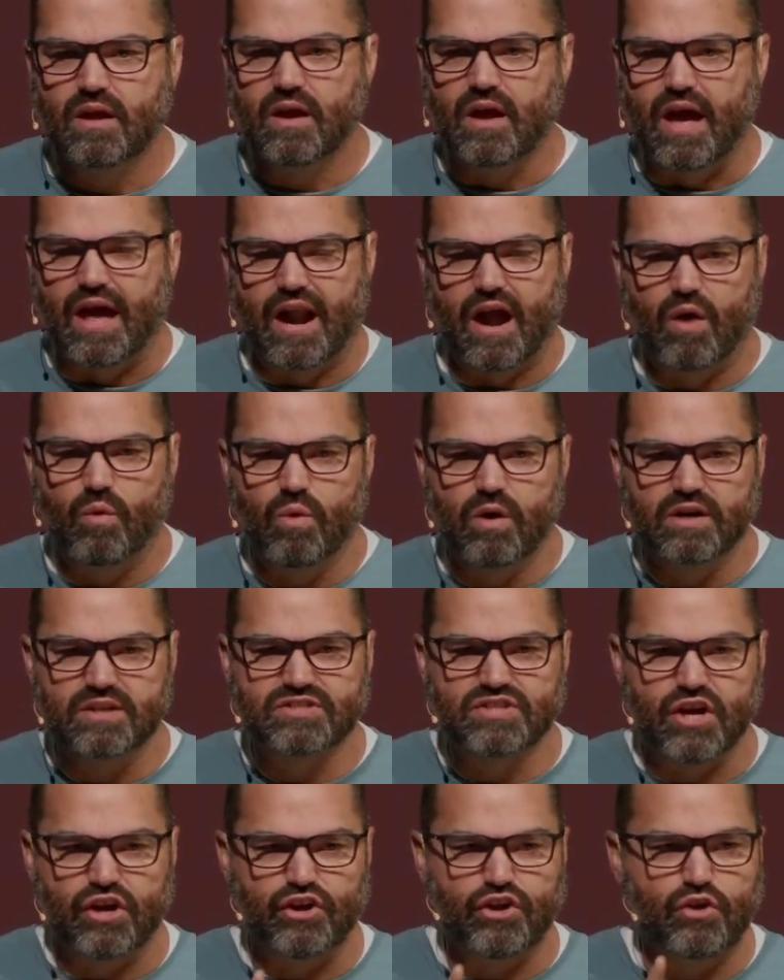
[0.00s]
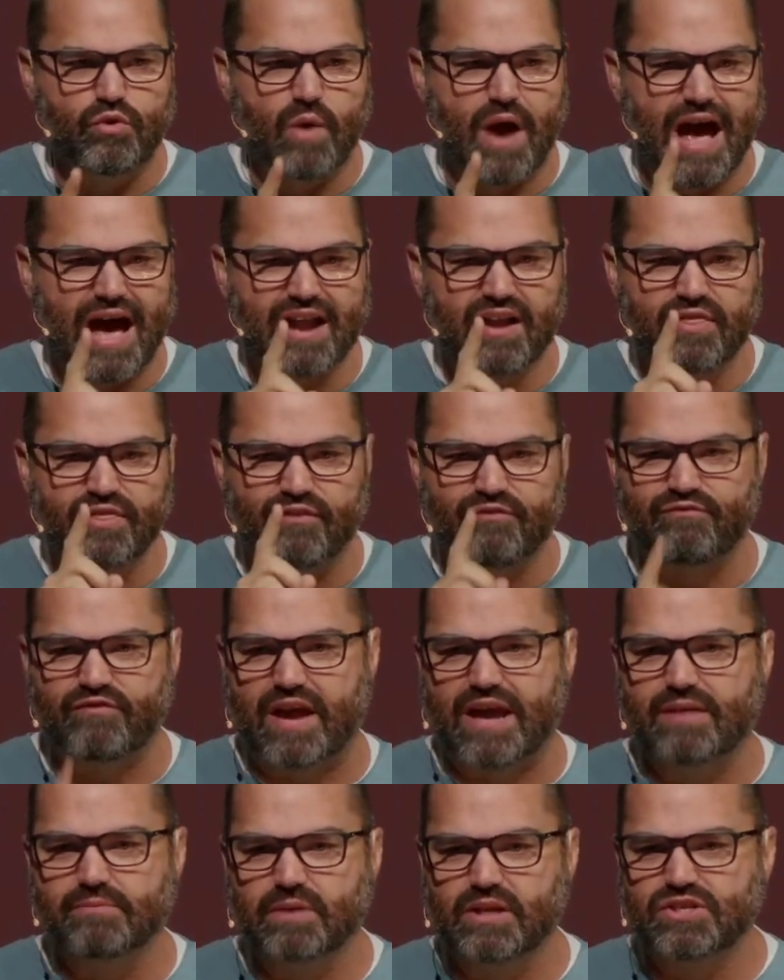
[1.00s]
And I want to tell you, out of the
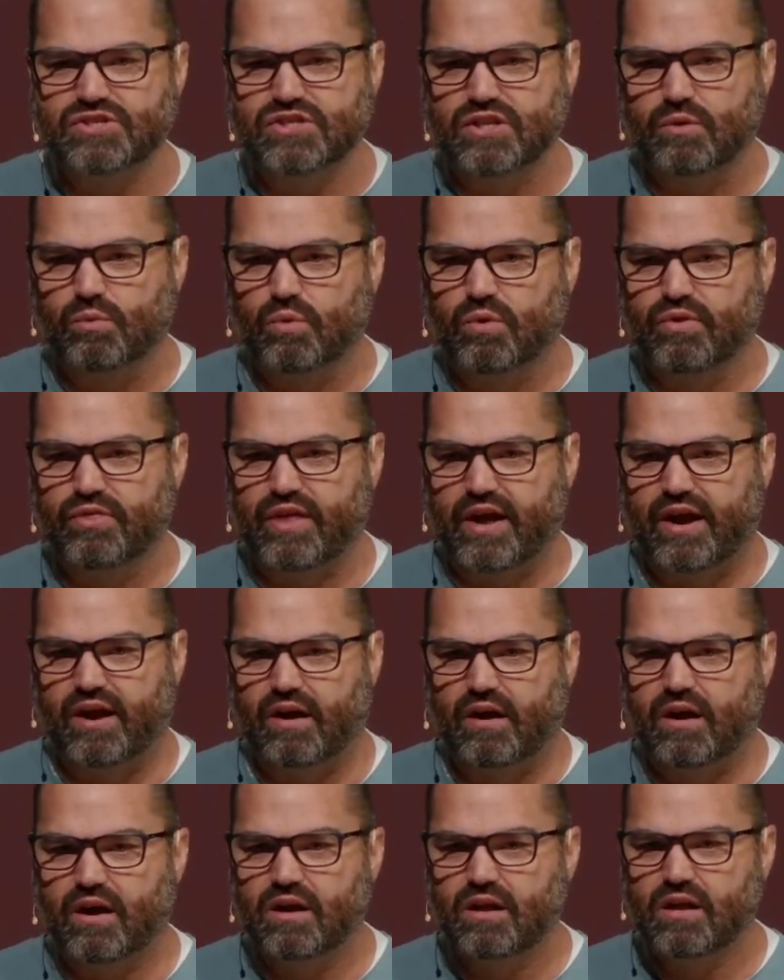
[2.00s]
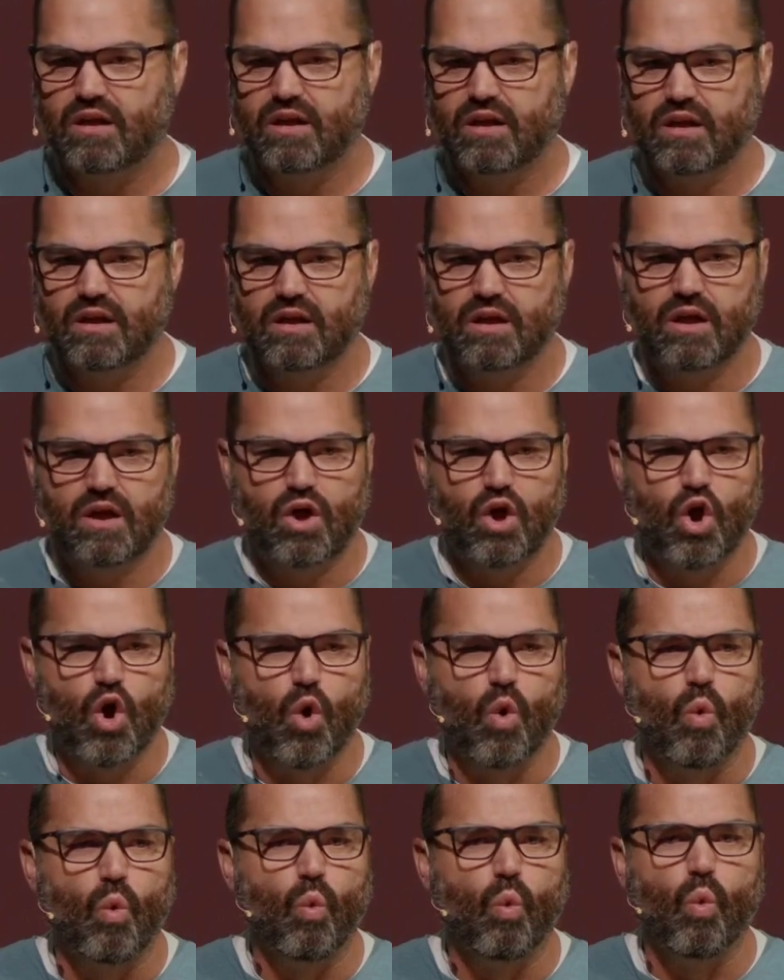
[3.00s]
families that were there,
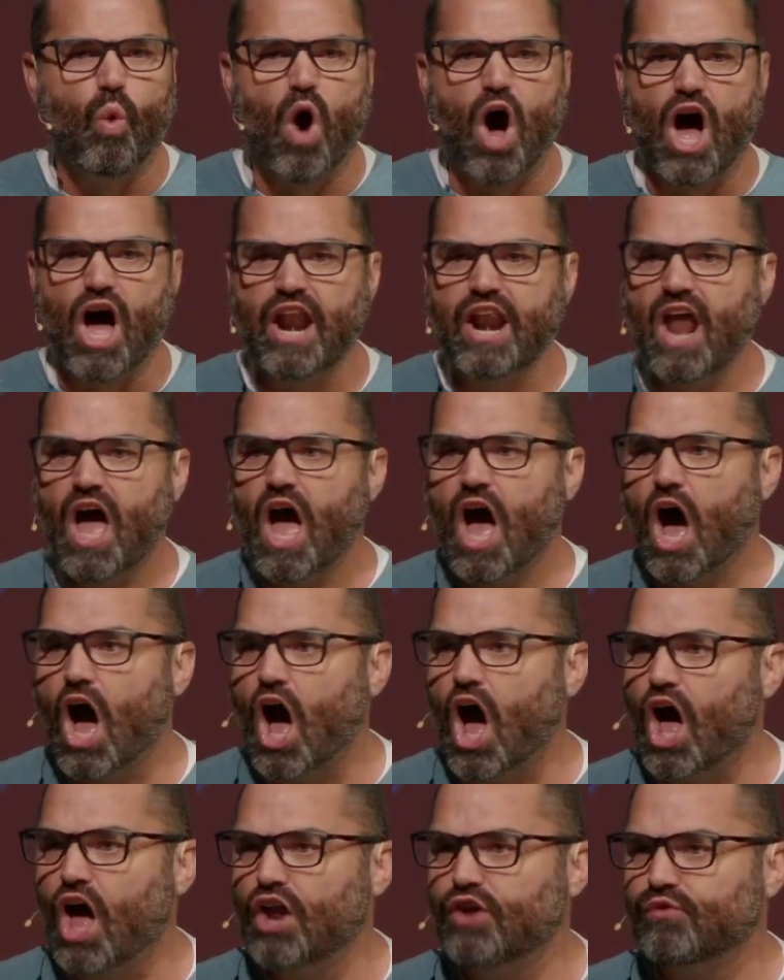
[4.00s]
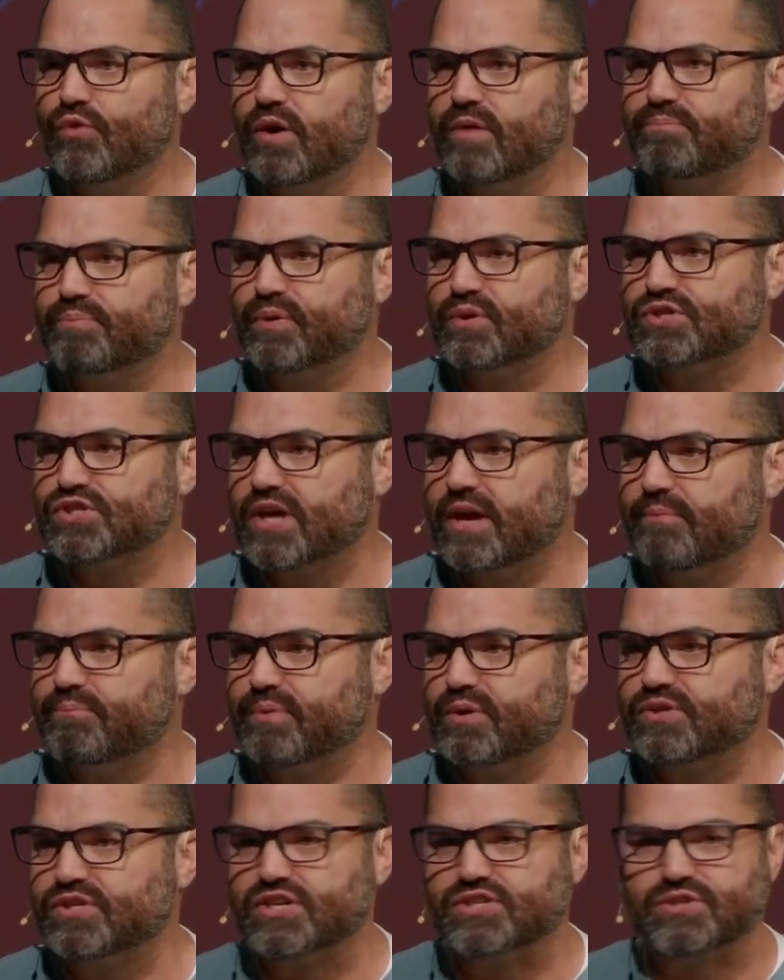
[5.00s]
100%
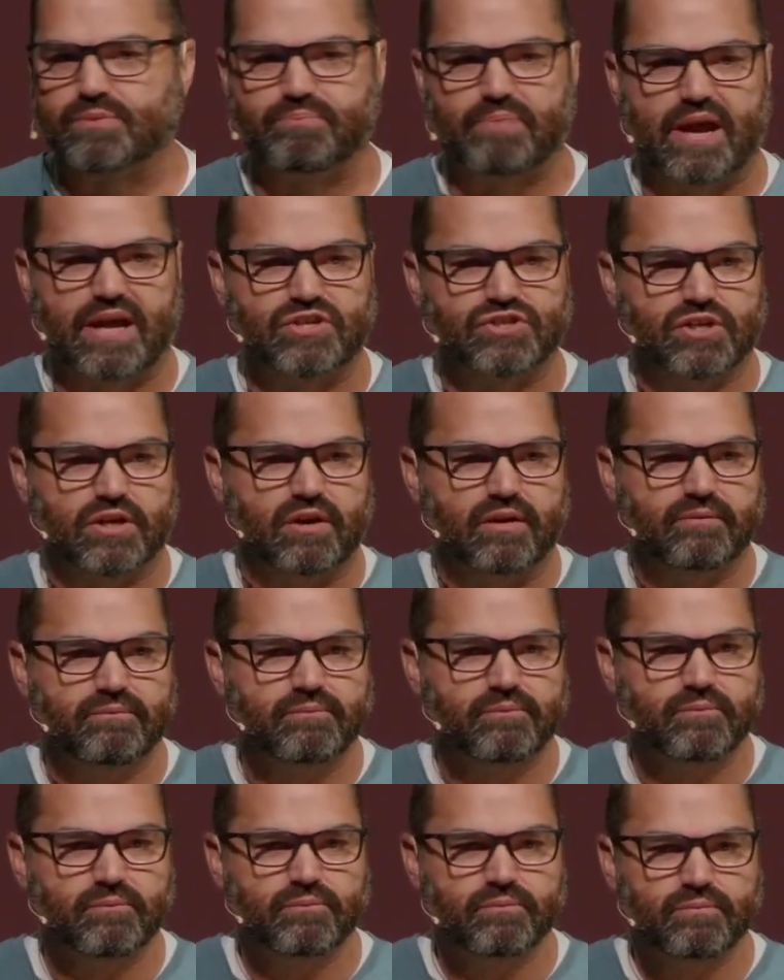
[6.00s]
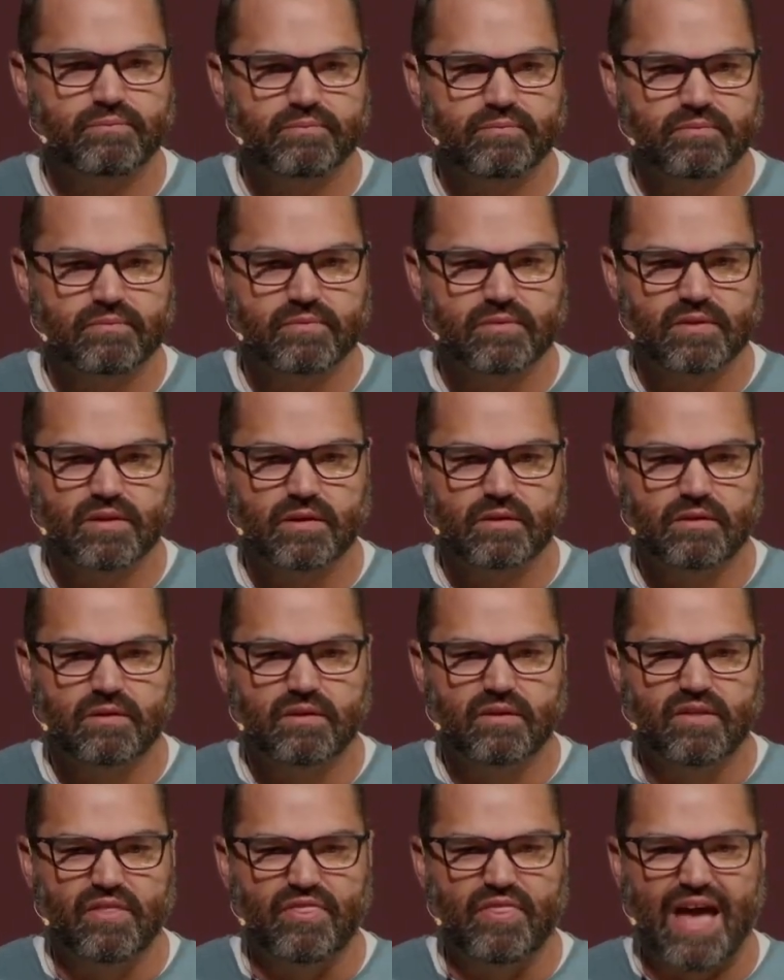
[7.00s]
participation.
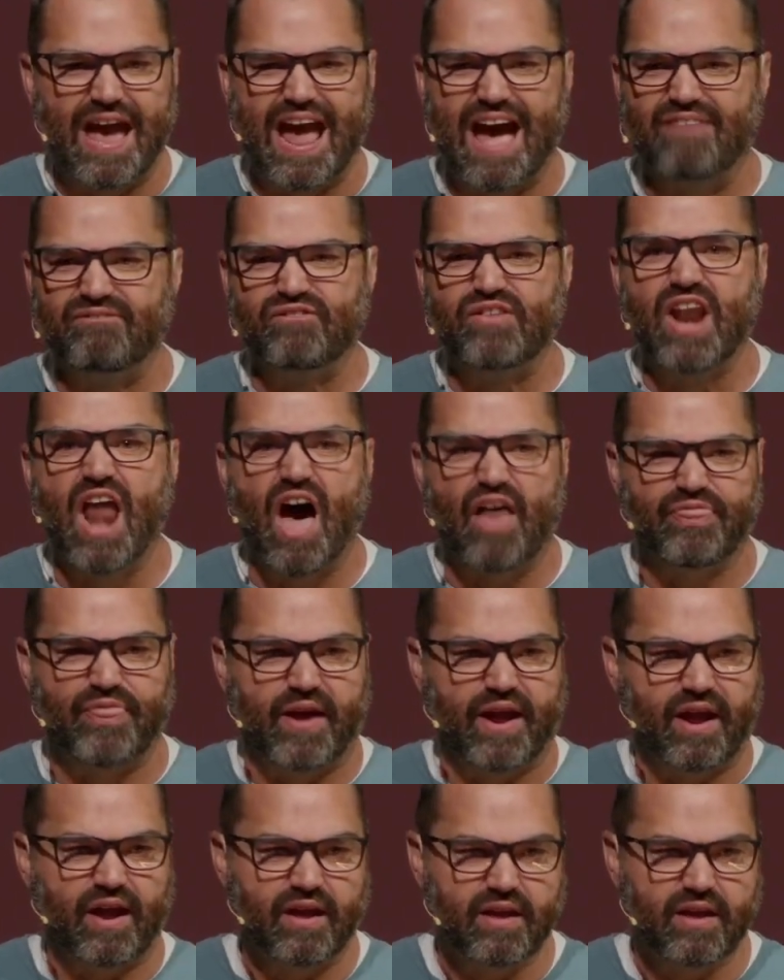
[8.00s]
They have nothing.